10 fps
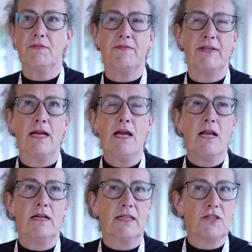of giving
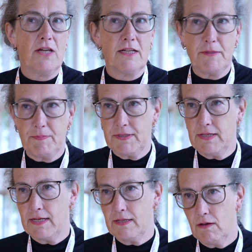like
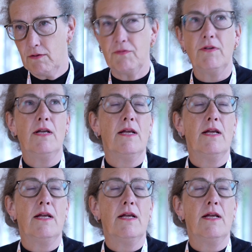30% of